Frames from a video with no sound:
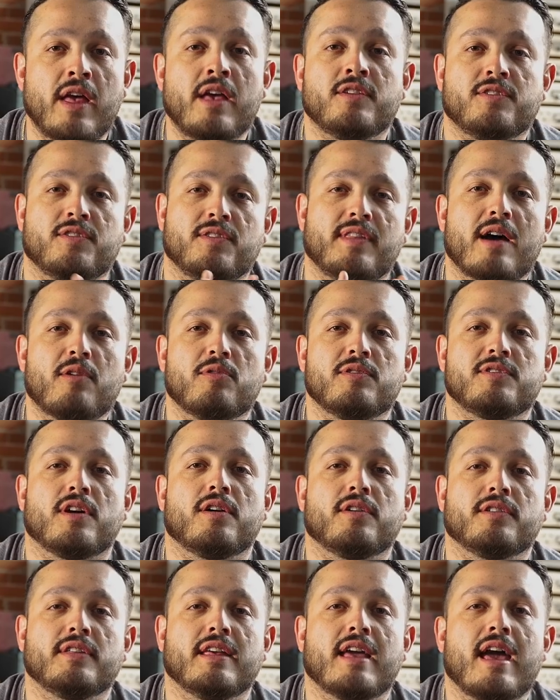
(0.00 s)
So that was
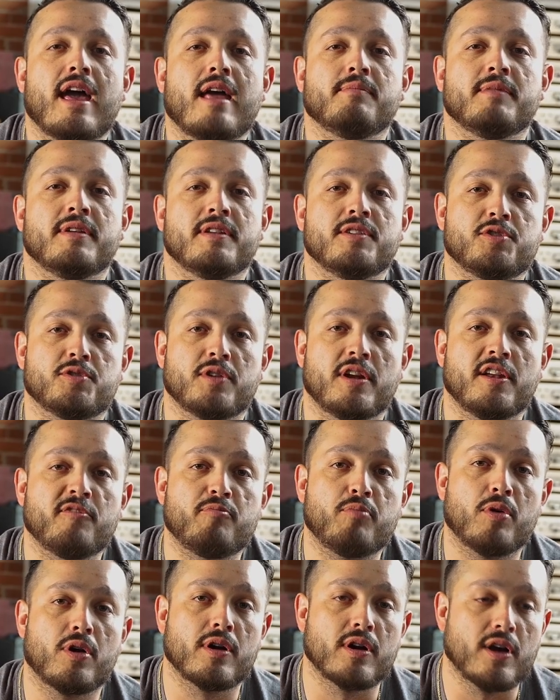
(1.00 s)
all the administrative
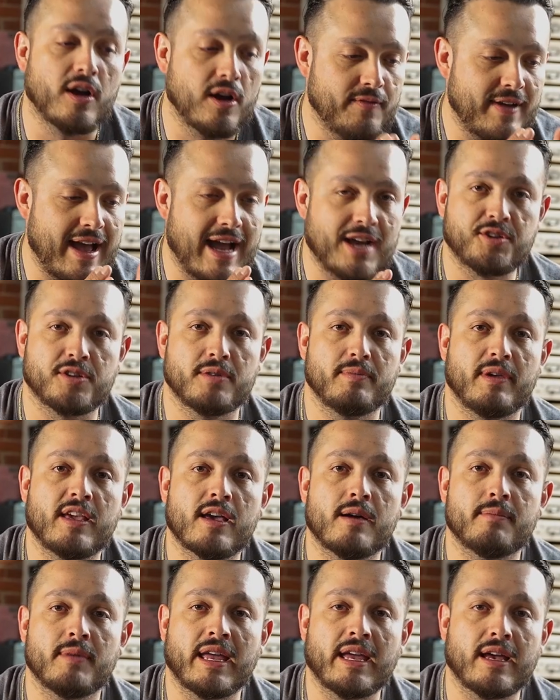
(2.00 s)
part of actually
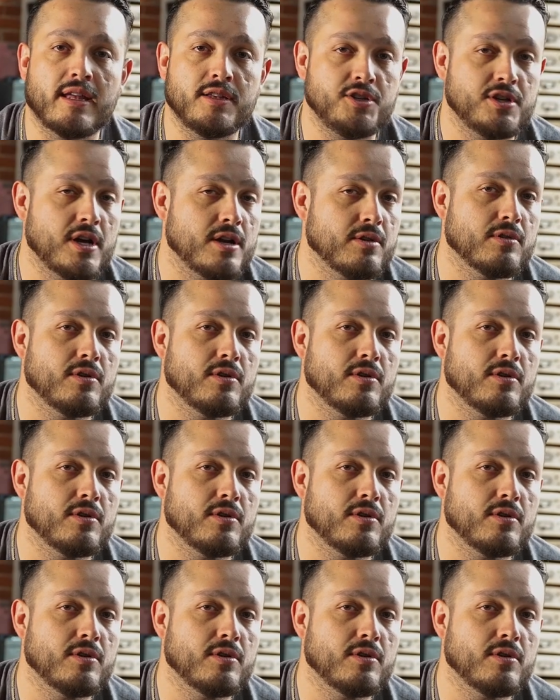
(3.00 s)
becoming a general